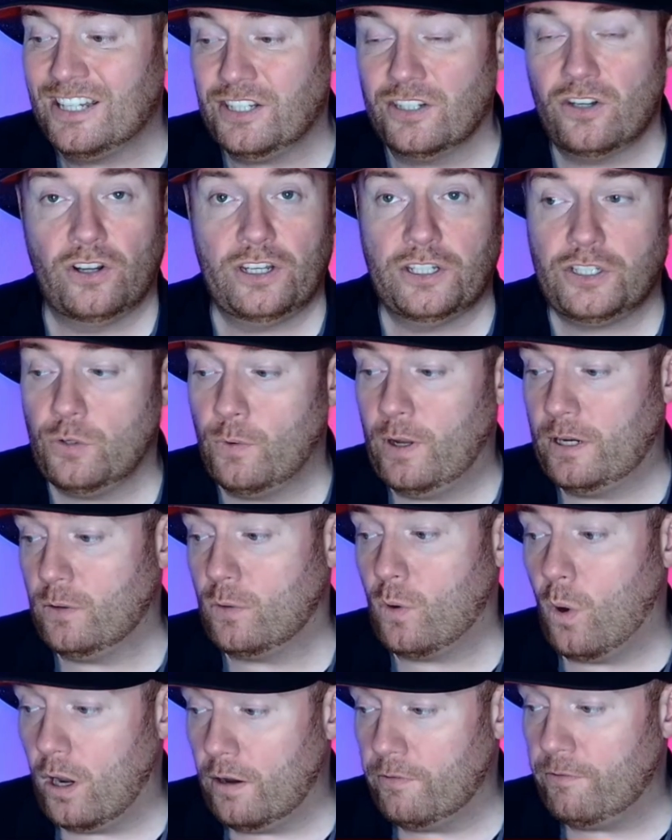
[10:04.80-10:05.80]
United do end up
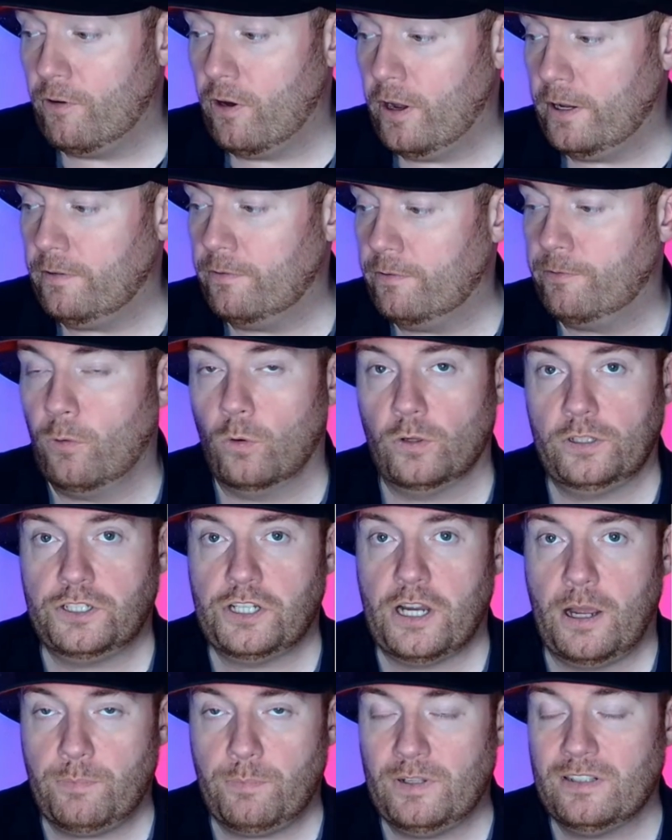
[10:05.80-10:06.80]
qualifying for the
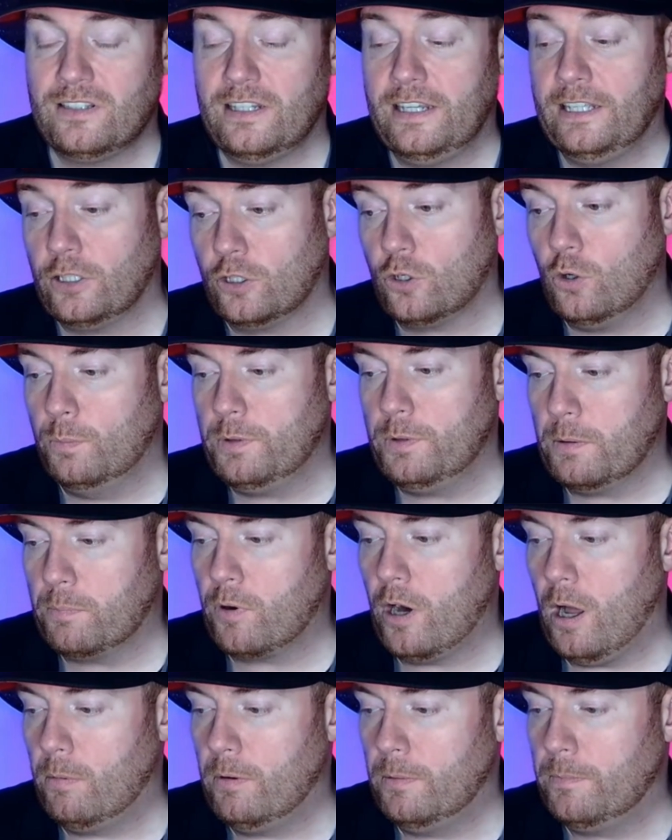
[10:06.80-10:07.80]
Champions League, there could be a
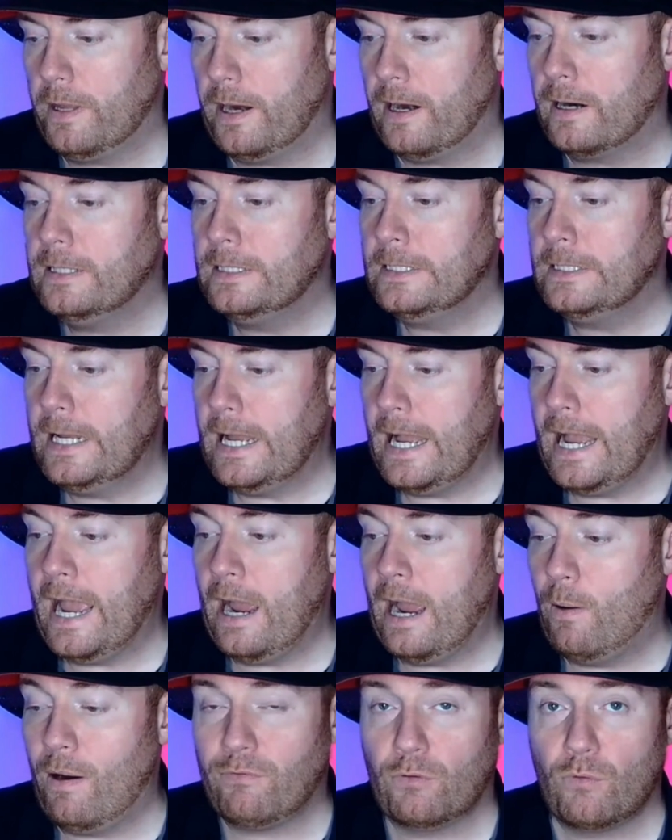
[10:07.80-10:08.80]
problem there.
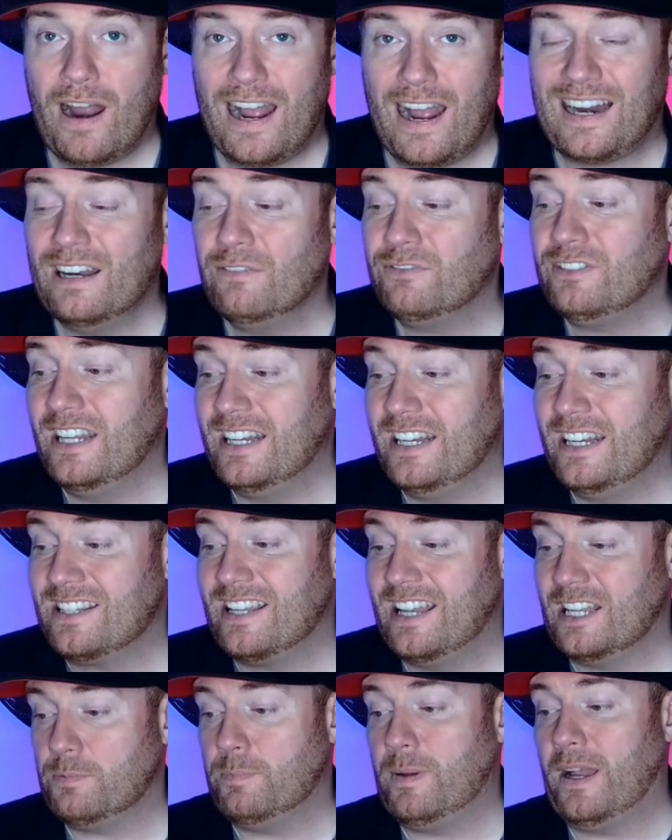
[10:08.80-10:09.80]
However, Ratcliffe did
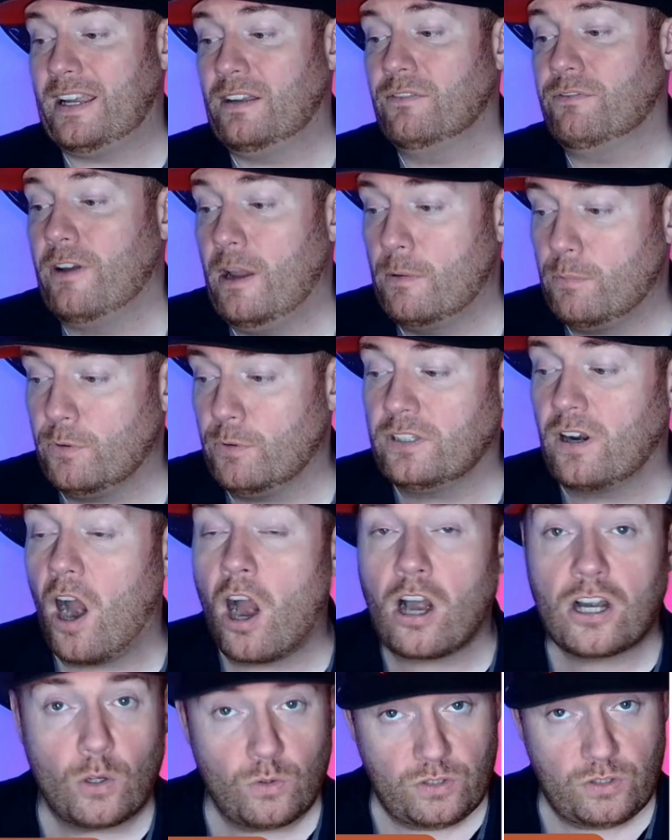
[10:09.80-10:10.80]
insist back in February there
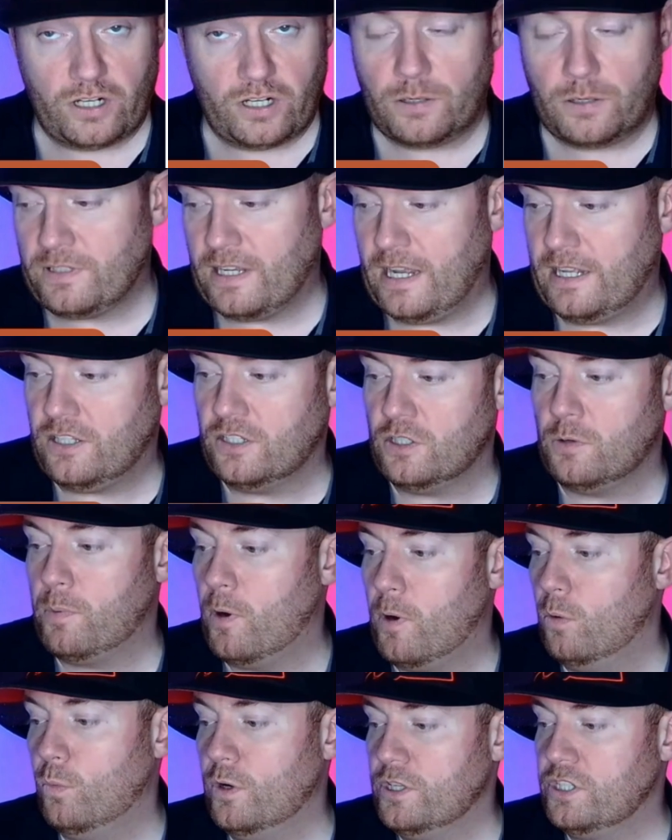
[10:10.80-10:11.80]
are no circumstances
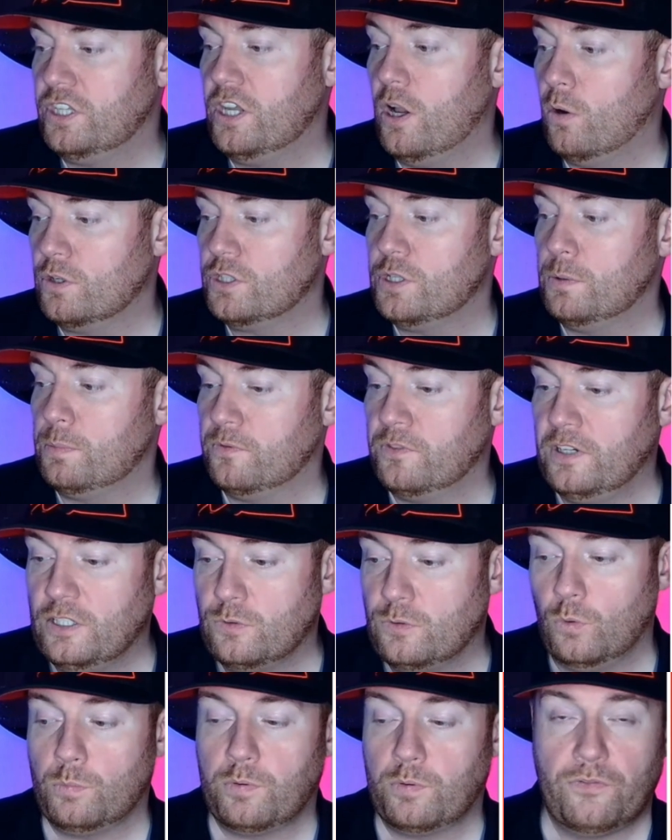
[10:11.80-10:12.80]
upon which the ownership of
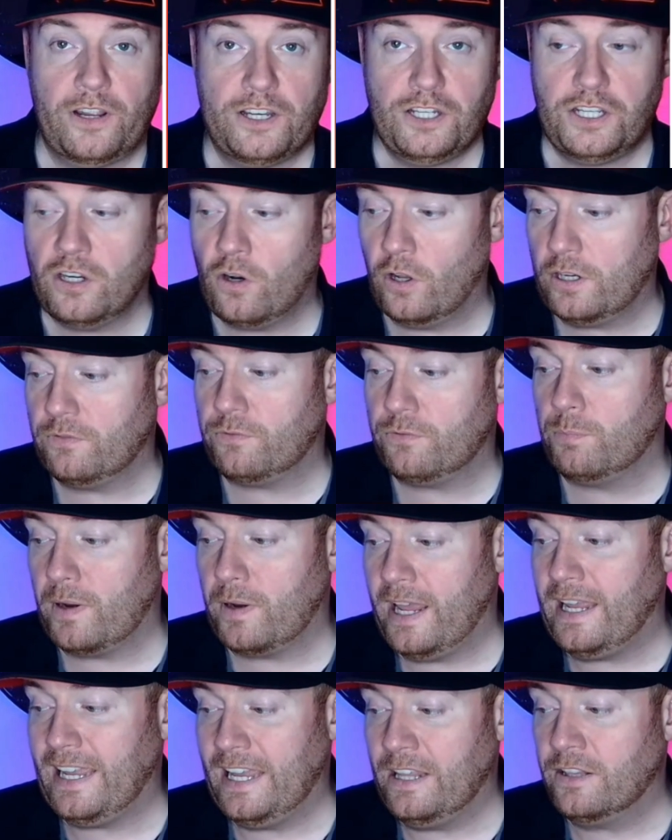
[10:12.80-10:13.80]
Nice would prevent United from
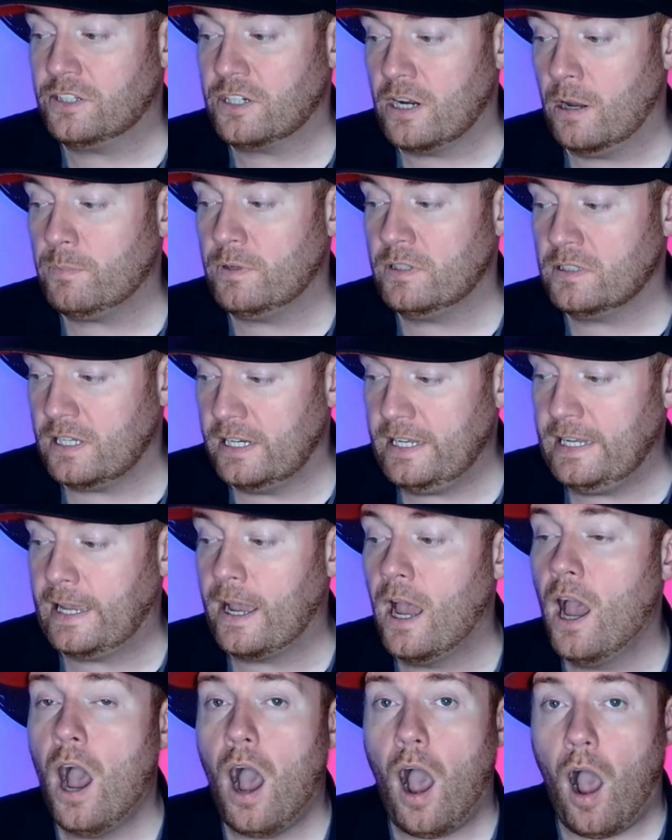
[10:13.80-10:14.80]
playing in the Champions League.
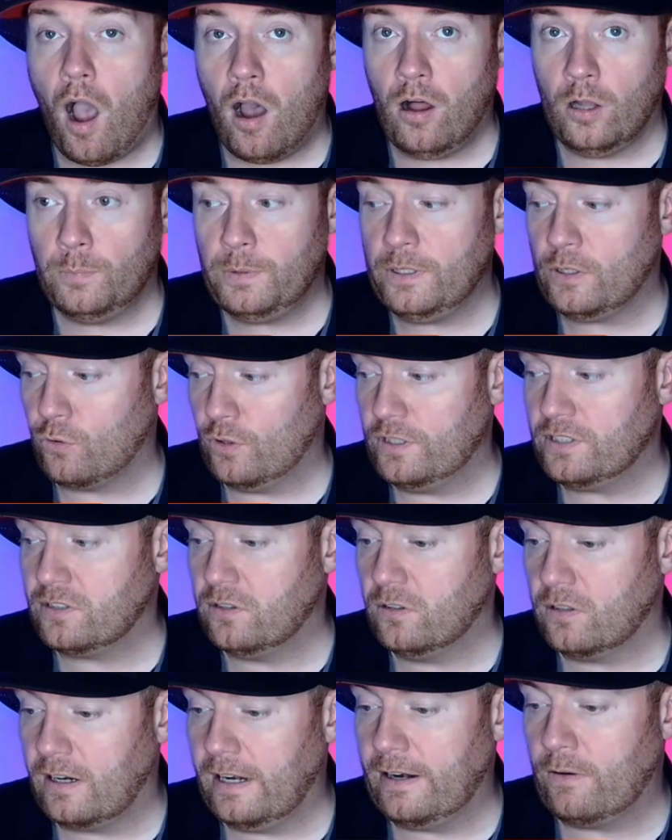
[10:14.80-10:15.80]
I'll be
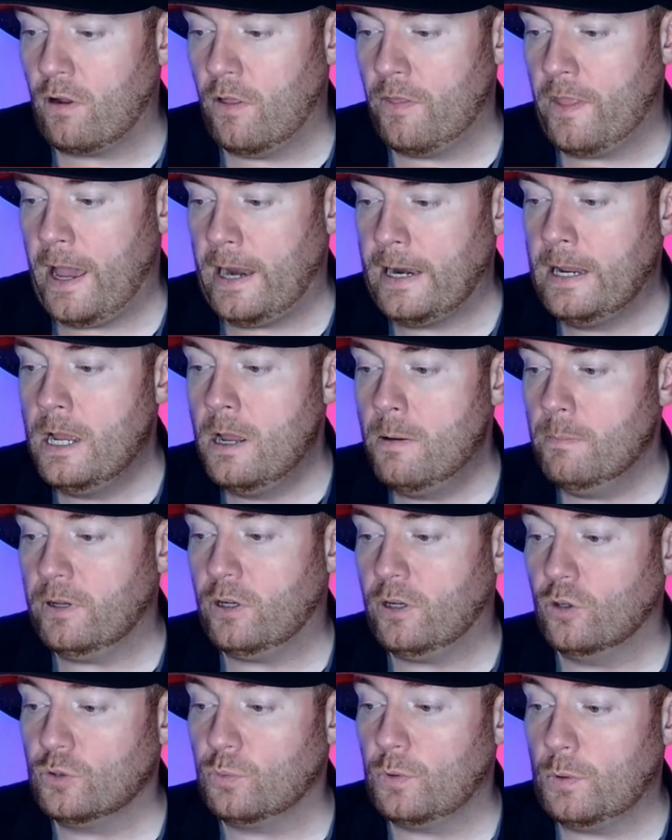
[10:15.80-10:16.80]
crystal clear on that,
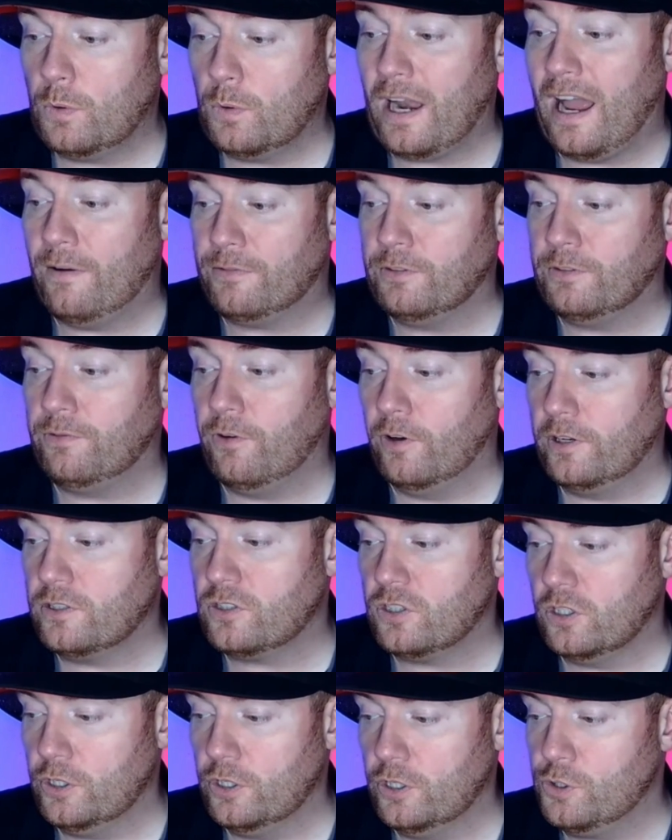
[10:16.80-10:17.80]
because we would have to find a
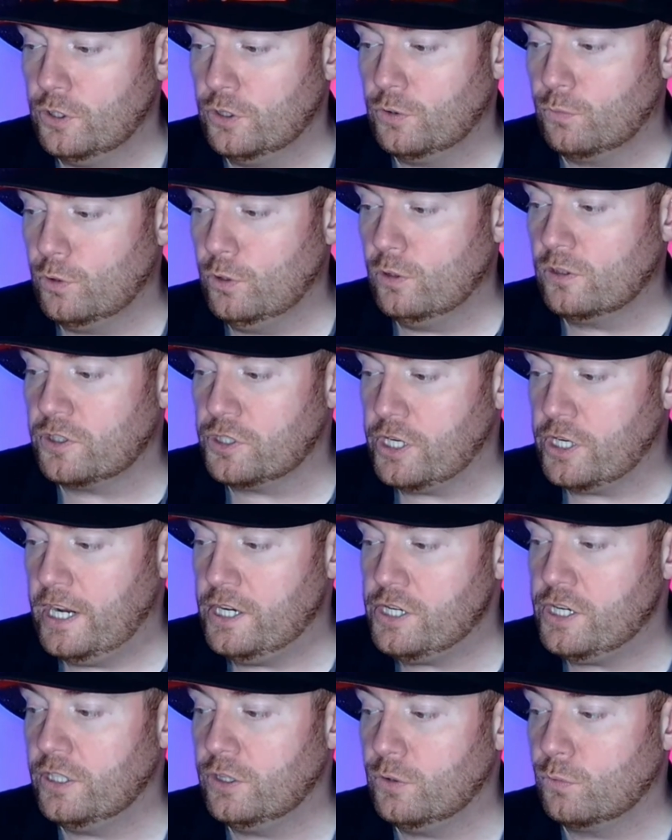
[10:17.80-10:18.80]
solution. The rules are
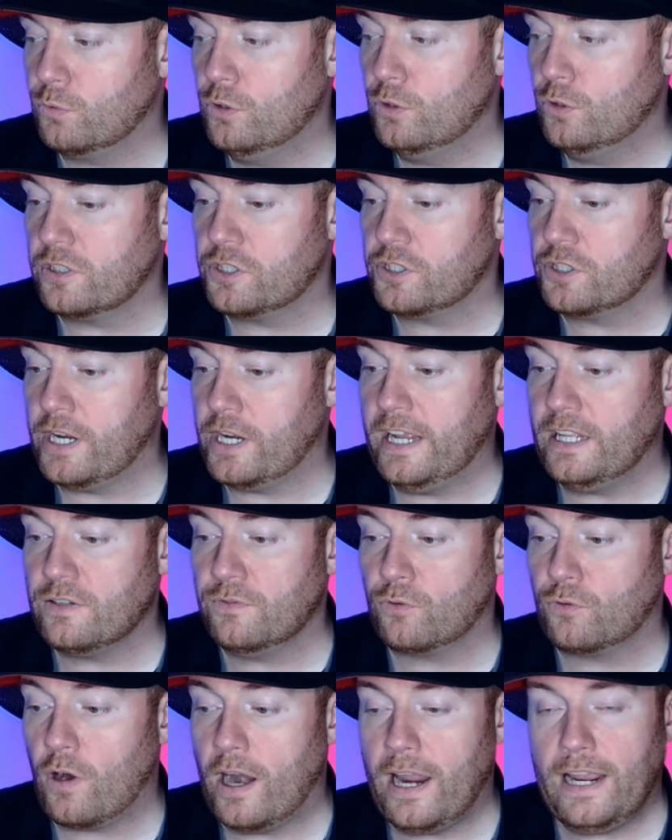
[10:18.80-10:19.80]
changing and the rules are shades
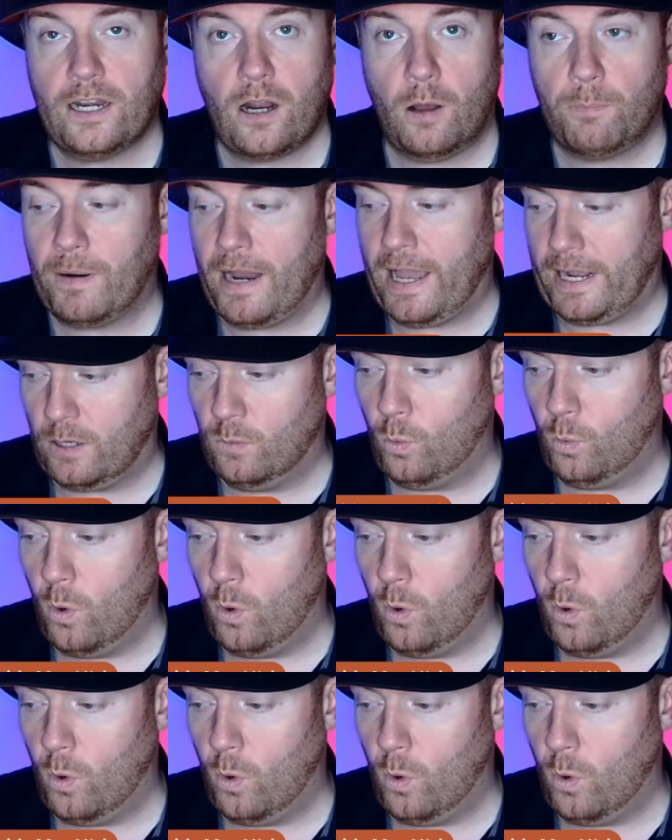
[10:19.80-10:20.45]
of grey, not black and